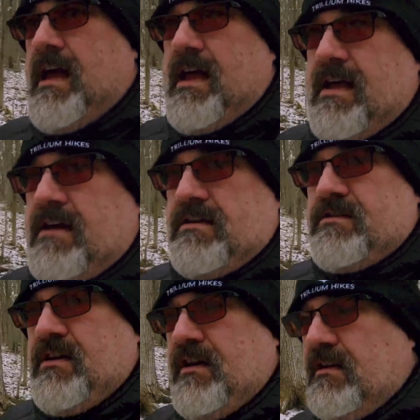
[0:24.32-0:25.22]

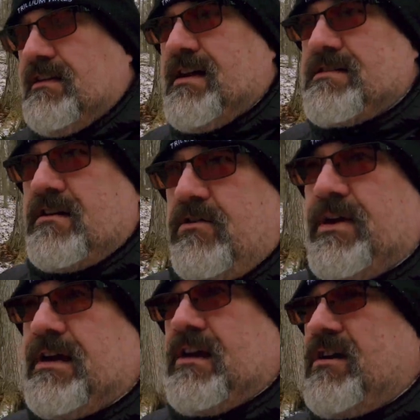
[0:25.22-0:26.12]
and less than a
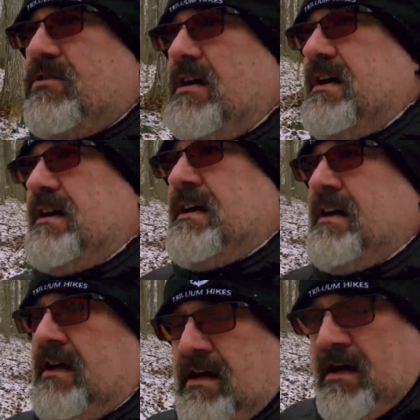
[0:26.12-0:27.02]
week ago
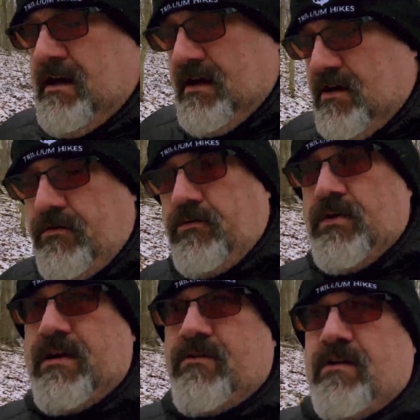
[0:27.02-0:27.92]

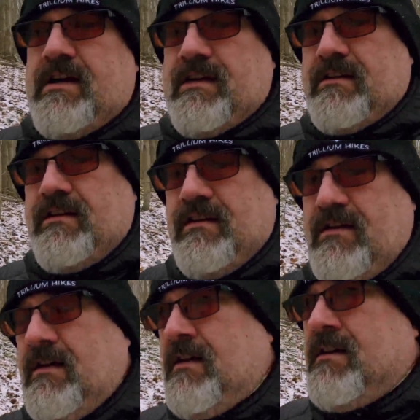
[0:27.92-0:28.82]
we were in
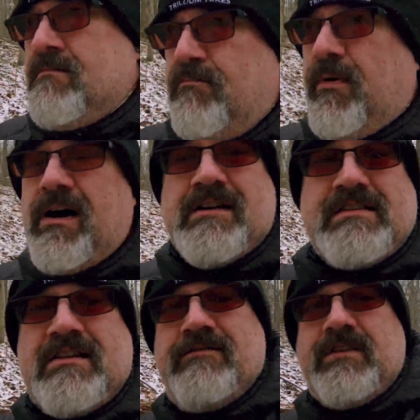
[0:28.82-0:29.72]

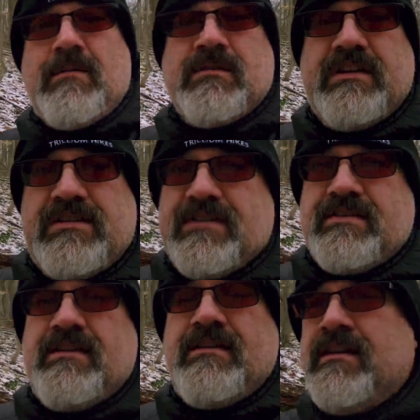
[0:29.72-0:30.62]
positive double digits,